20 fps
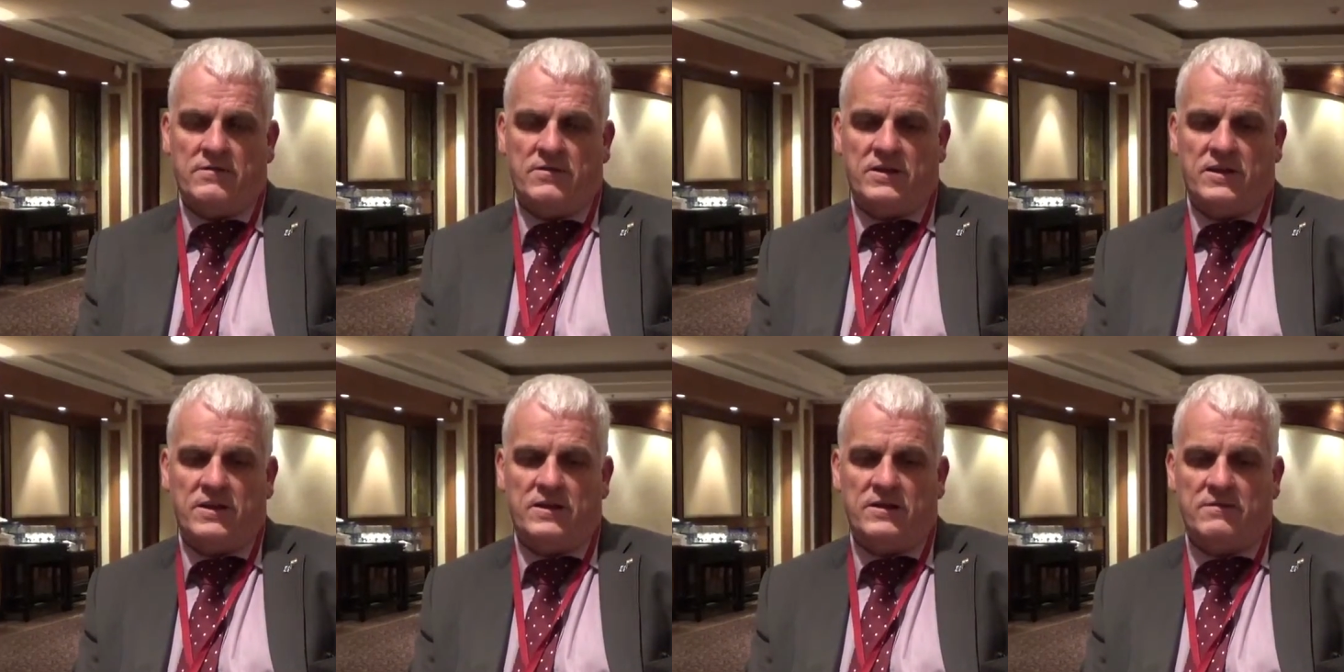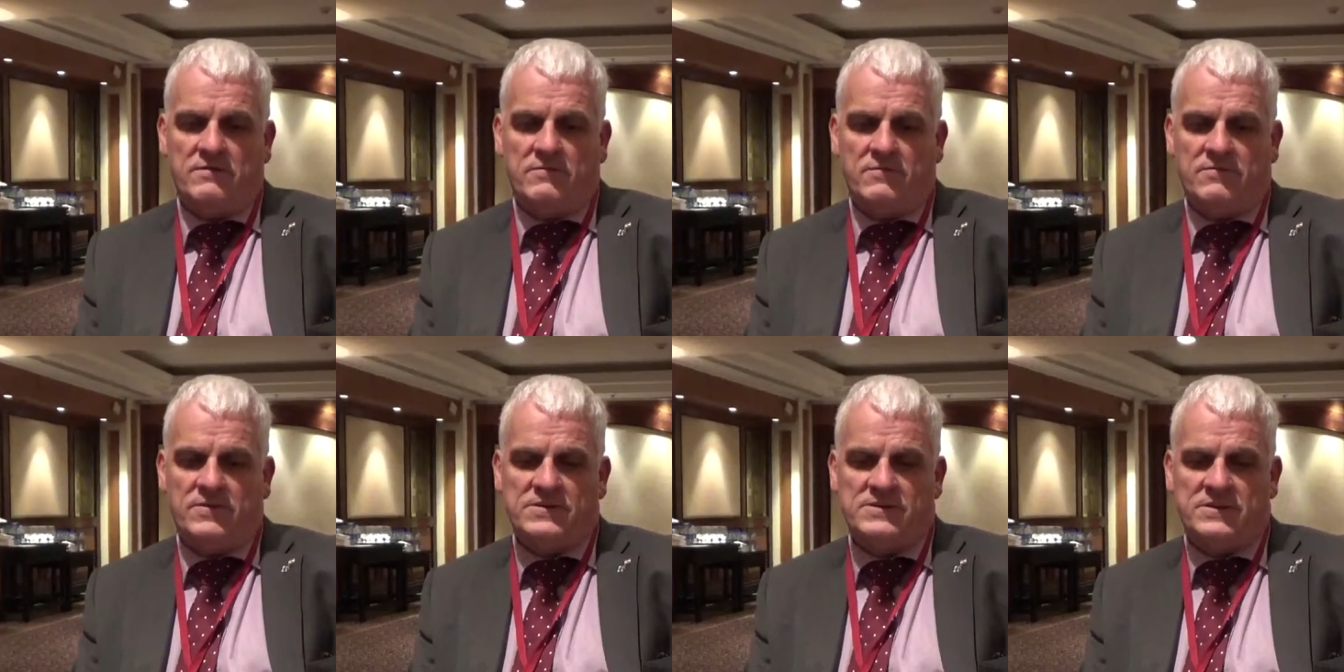The
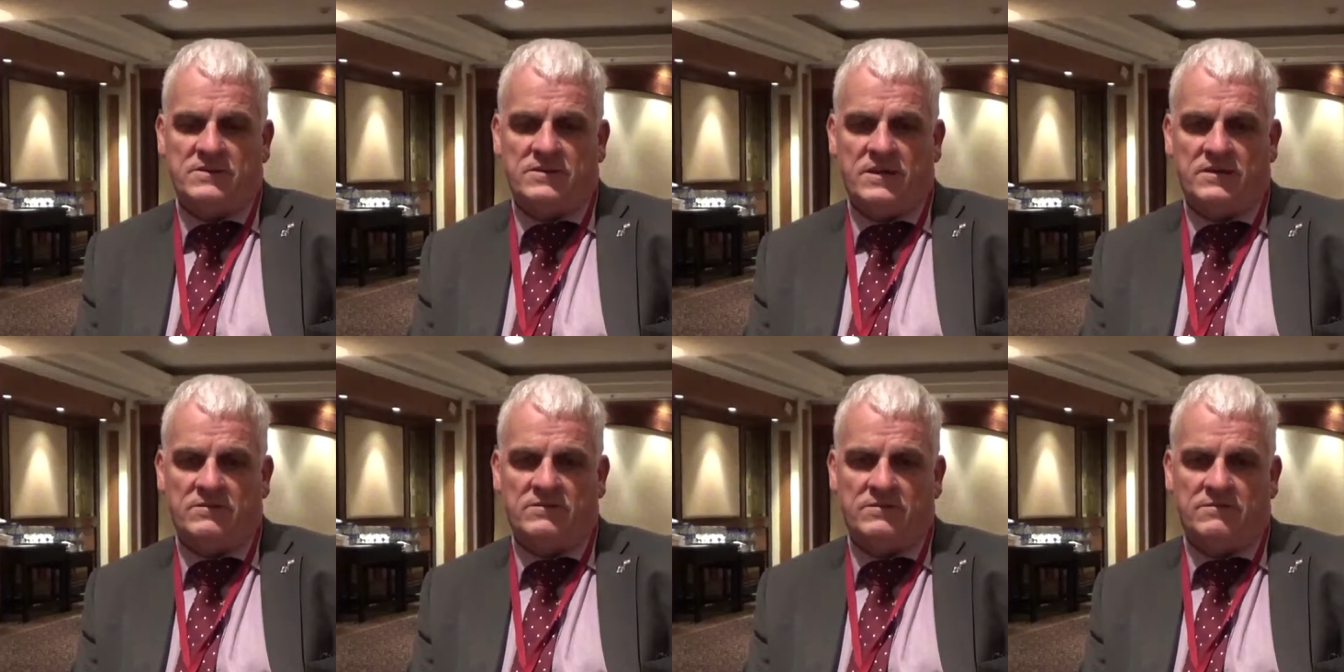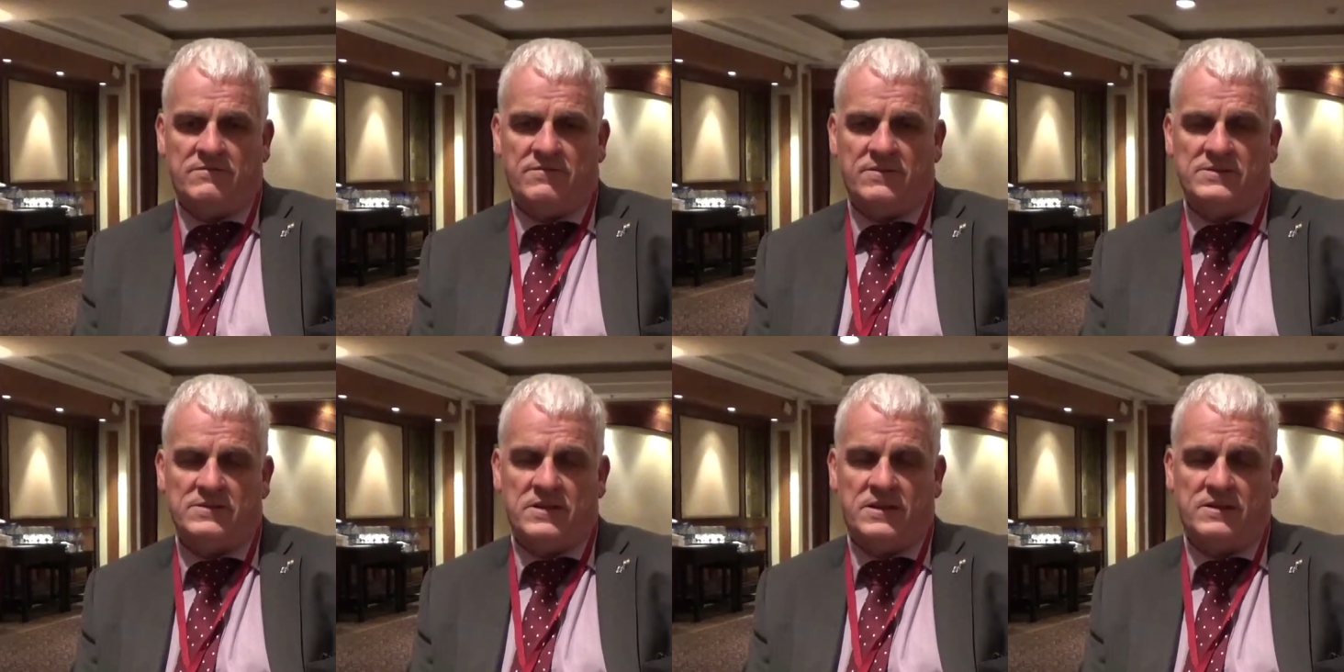visit here
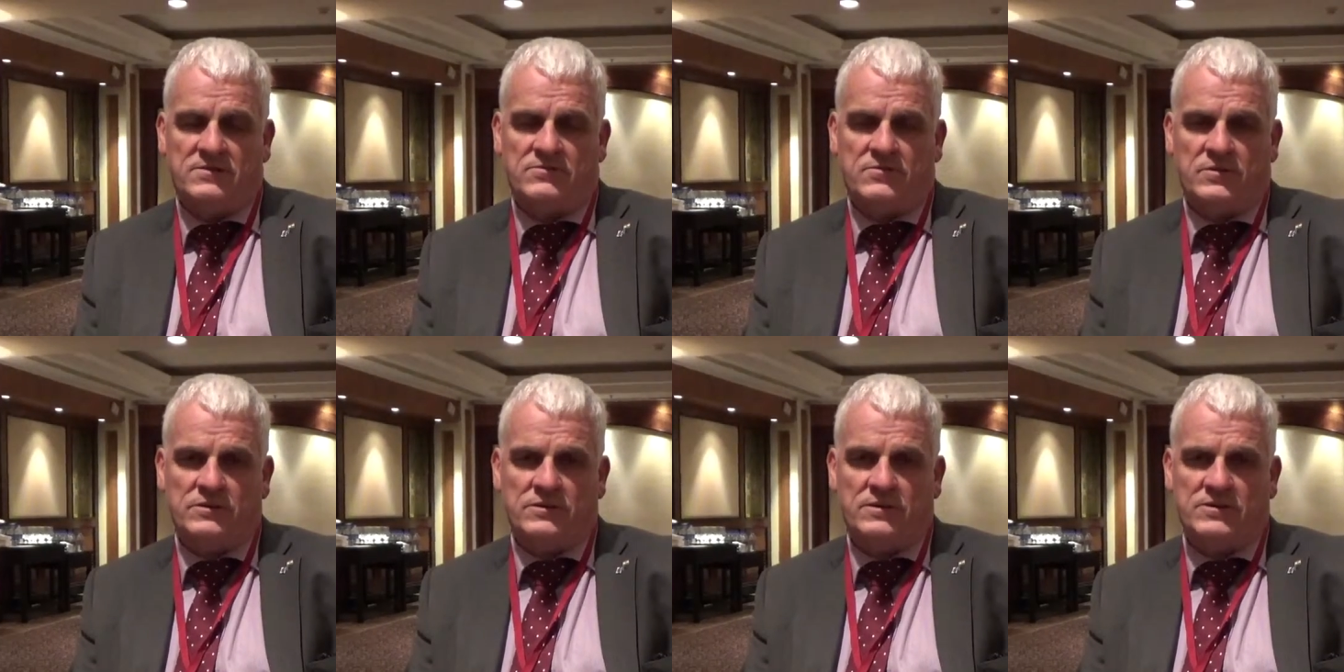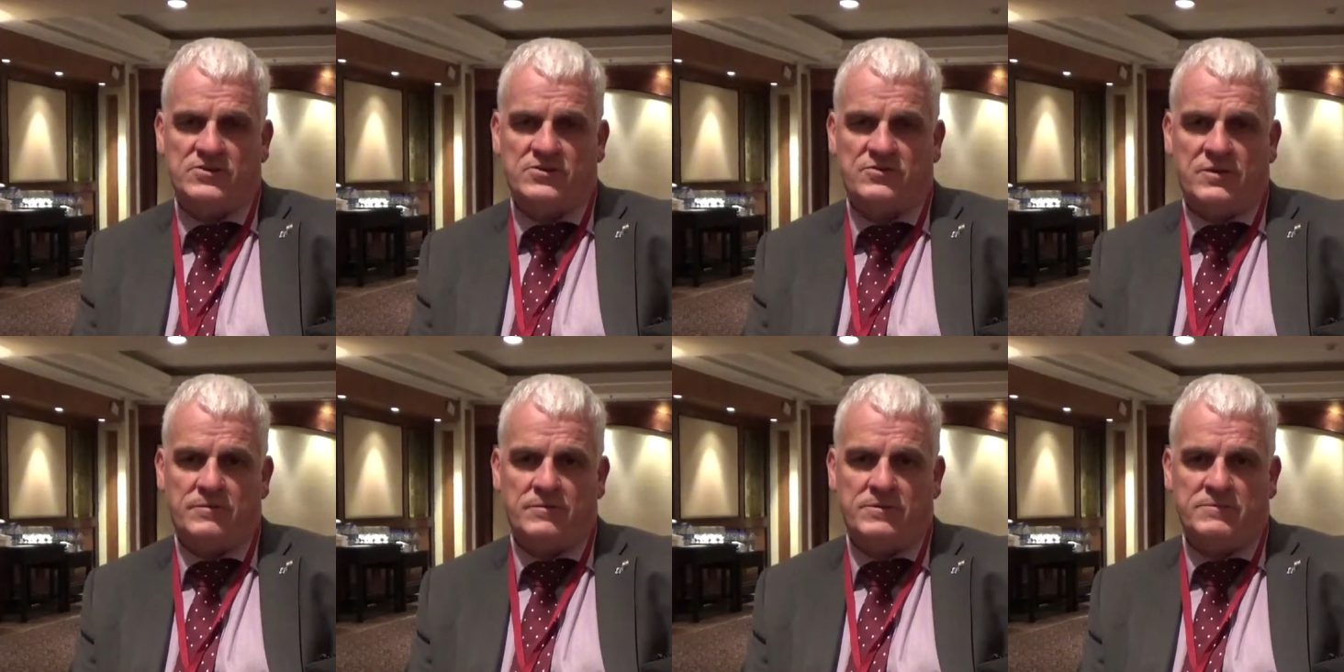to India this
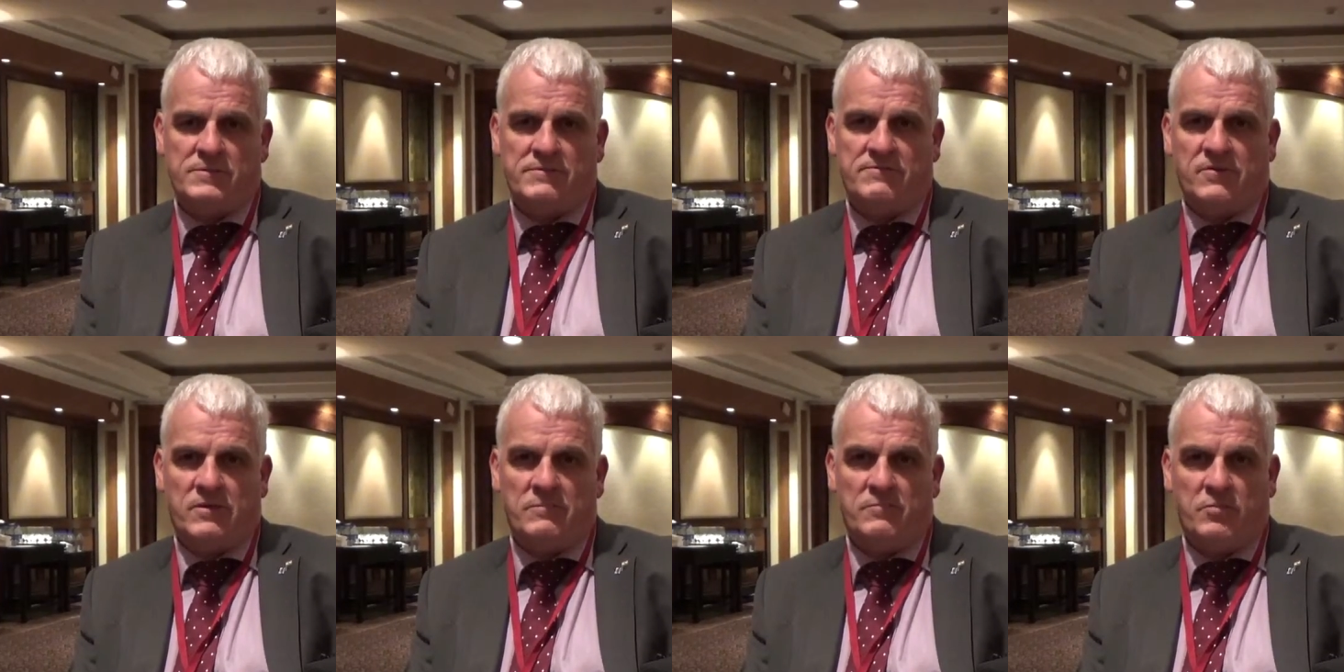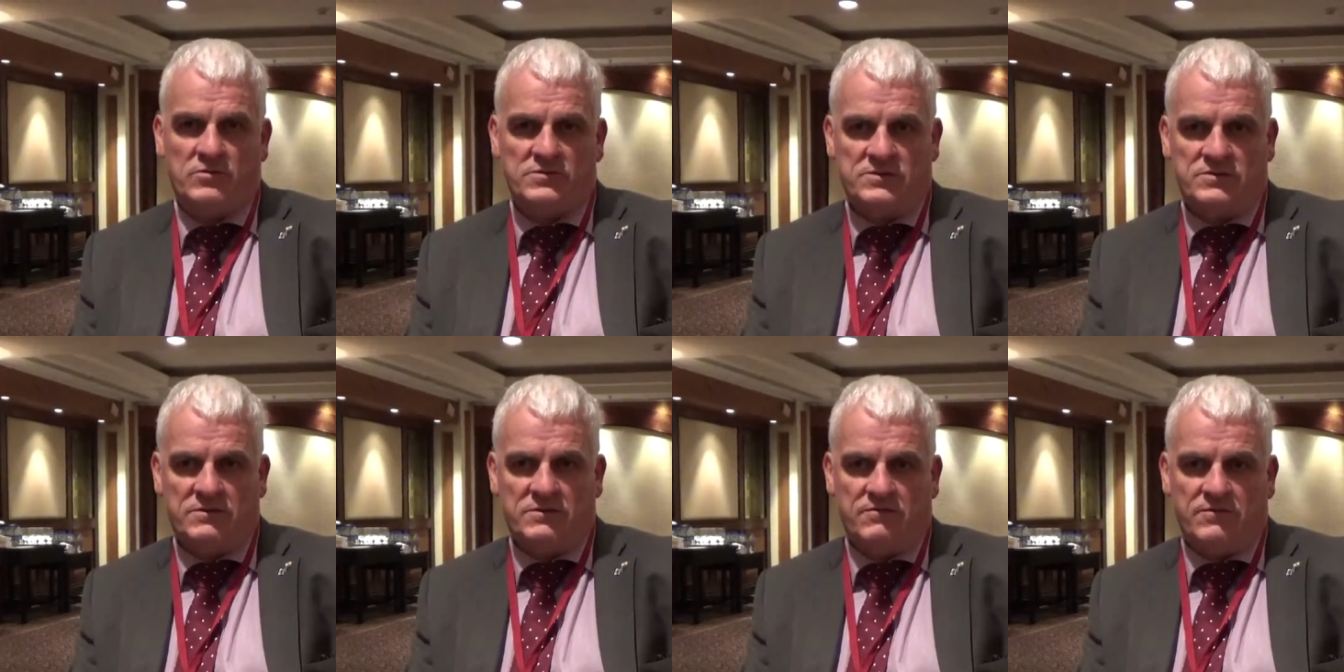trip has been very
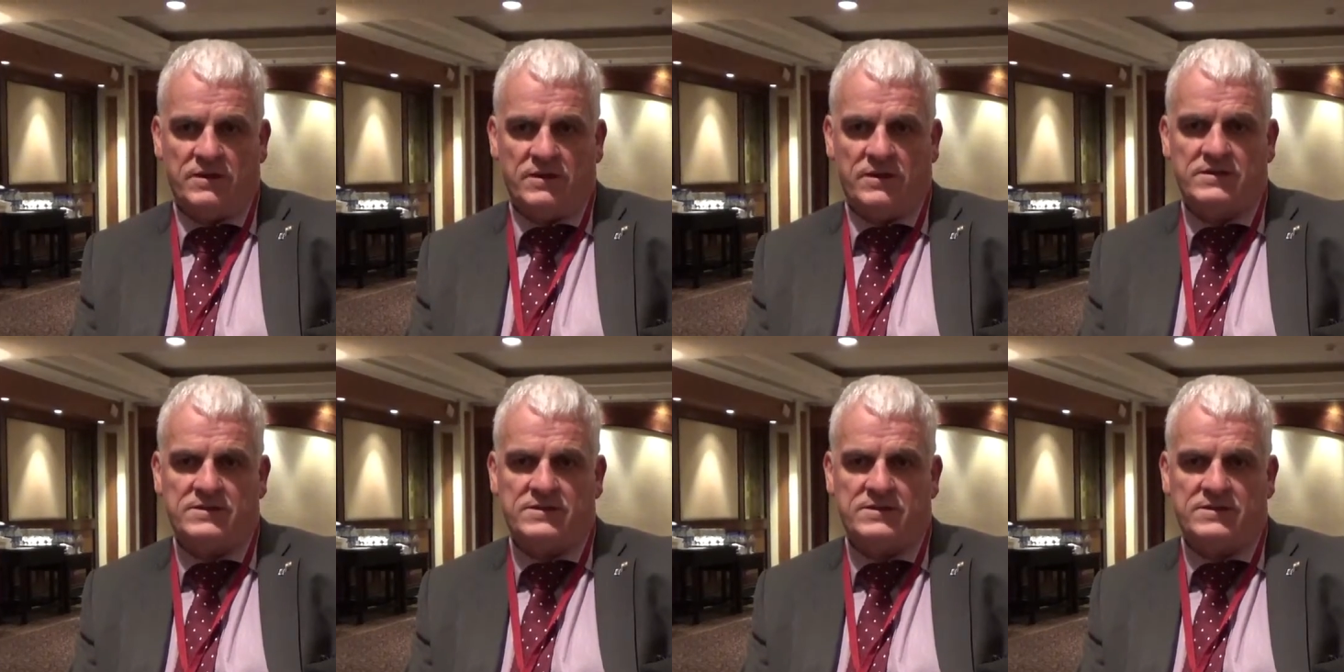positive.